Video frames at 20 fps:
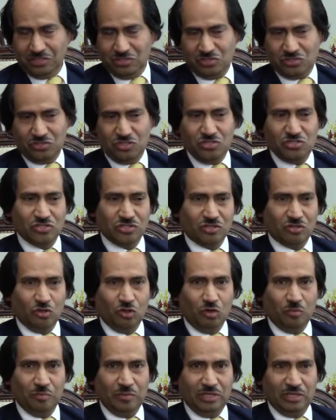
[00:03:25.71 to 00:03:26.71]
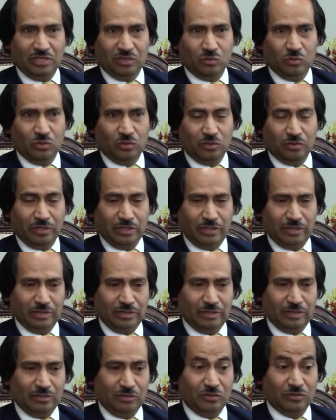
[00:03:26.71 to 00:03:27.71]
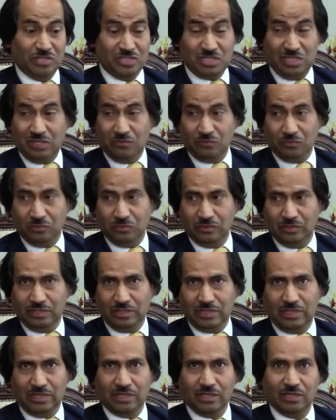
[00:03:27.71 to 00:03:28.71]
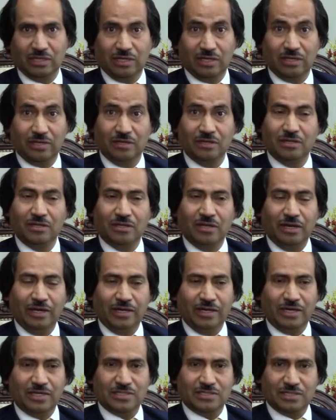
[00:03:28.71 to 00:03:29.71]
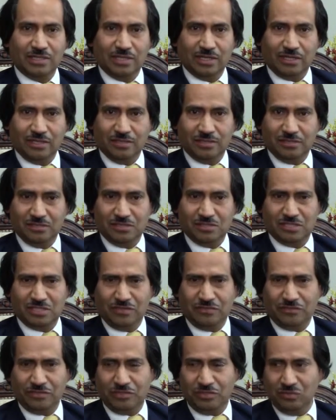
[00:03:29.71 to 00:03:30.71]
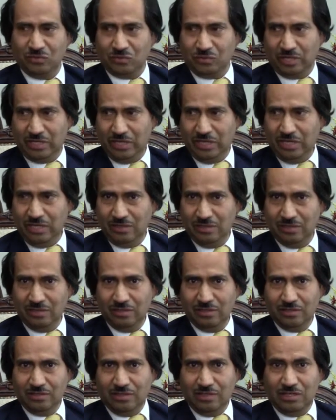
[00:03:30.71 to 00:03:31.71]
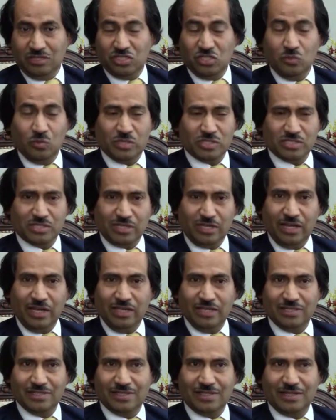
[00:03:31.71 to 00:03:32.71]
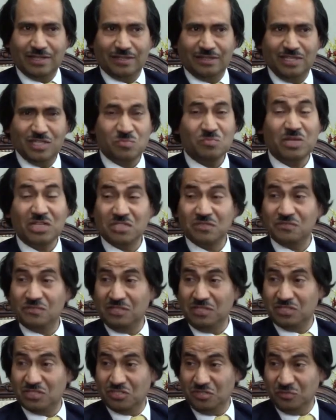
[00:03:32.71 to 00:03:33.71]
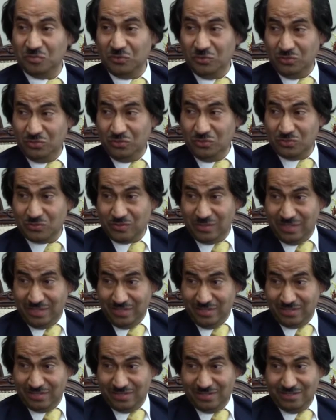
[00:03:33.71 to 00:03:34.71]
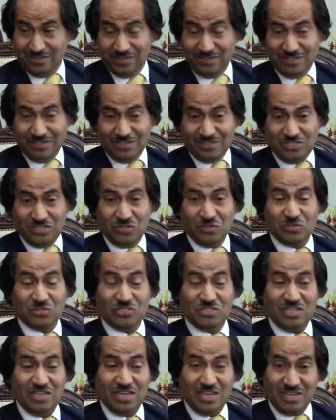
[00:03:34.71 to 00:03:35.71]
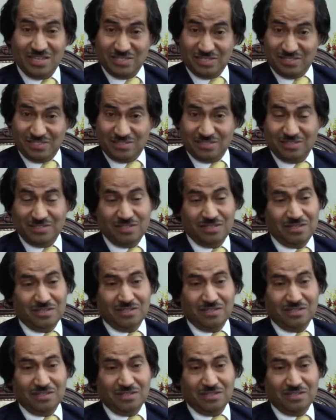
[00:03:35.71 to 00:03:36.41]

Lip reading: His teacher called me at work and on the cell phone, and I asked, is everything okay? And she was crying, and this must be some good news, right? She goes, yes.